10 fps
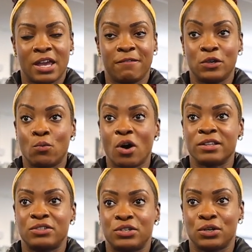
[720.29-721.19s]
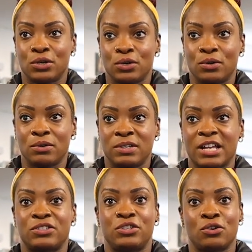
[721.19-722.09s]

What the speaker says: if you want to get to